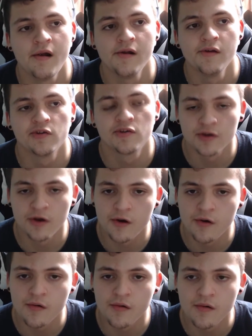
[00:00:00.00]

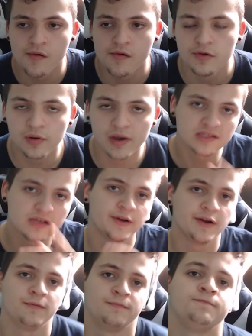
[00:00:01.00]
So, you guys let me
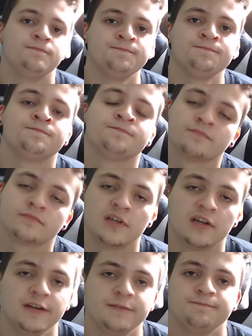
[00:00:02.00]
know.
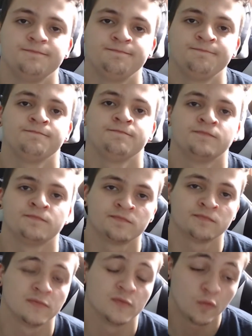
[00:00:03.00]
Alright?
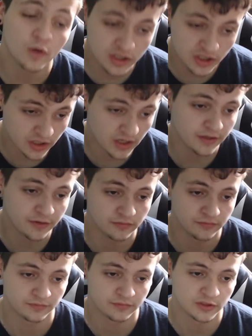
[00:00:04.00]
What should I do?
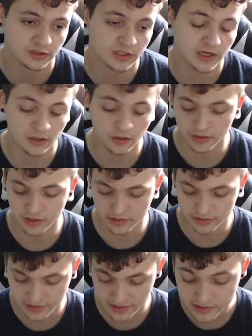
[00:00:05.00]
Should I go and
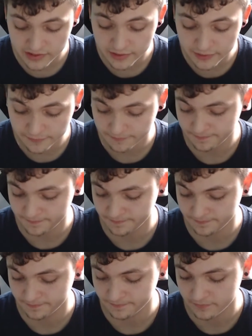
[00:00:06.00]
contest it?
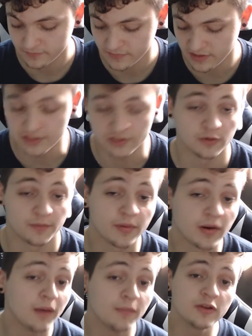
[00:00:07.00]
Is there a
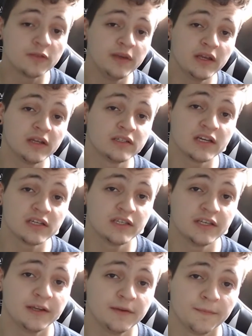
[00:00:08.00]
problem with me
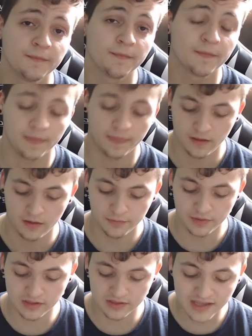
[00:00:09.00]
contesting it?
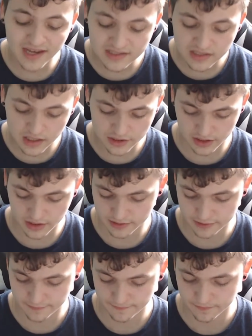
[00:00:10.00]
Because last I
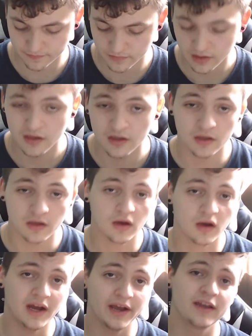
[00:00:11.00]
checked,
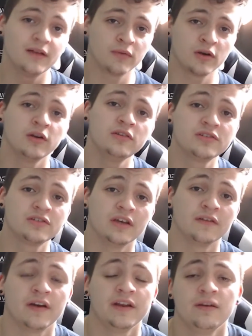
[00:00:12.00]
I can merge
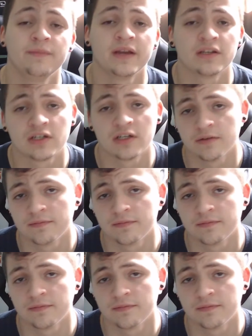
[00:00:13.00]
if I need to make a turn.